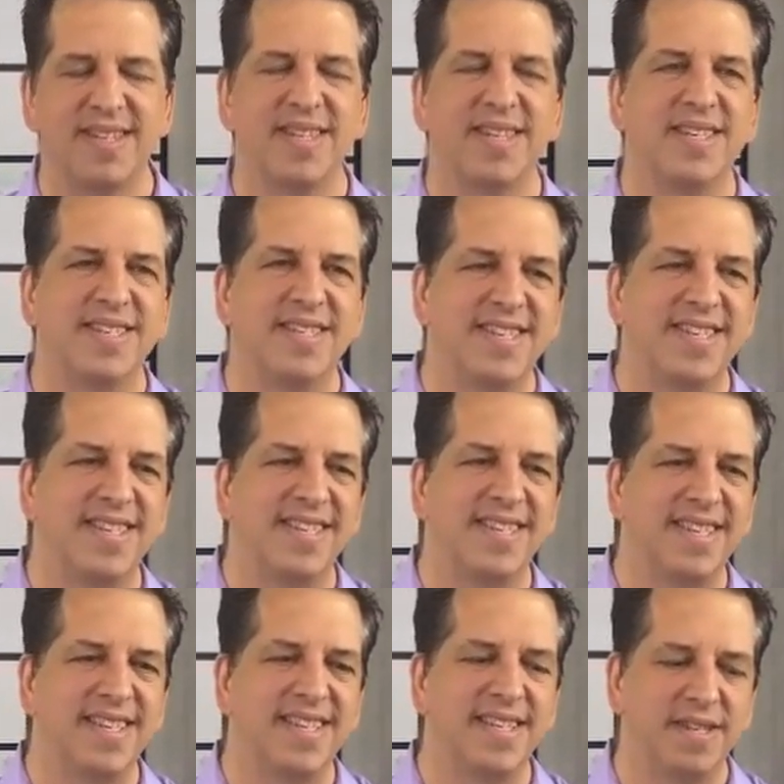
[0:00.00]

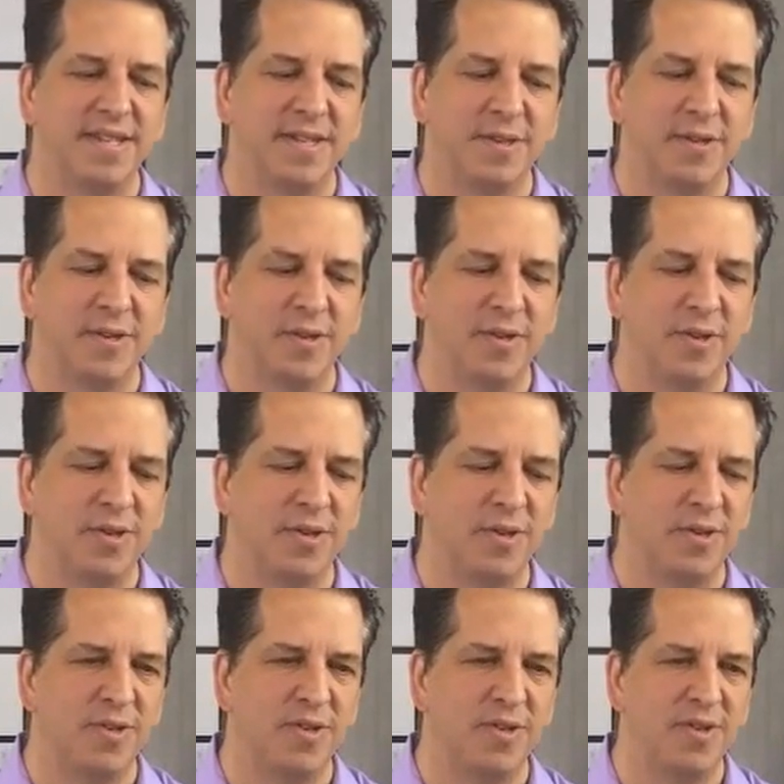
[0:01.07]

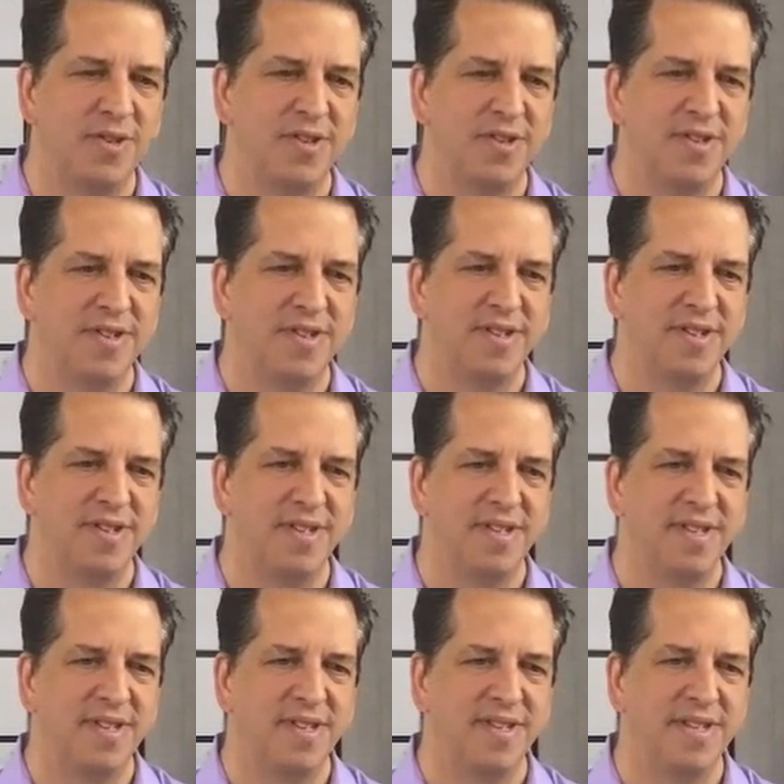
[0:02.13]

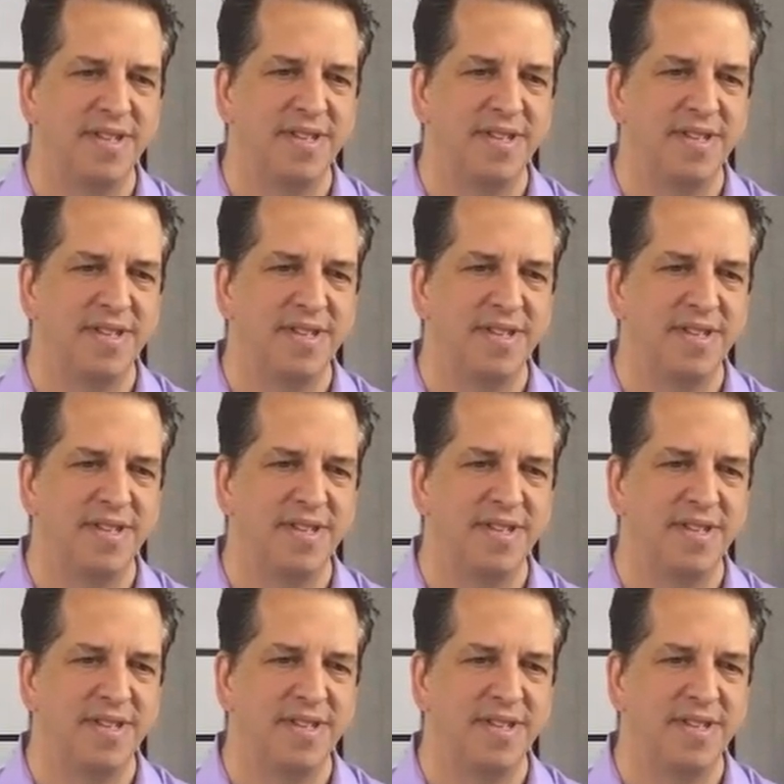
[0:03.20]
(silent)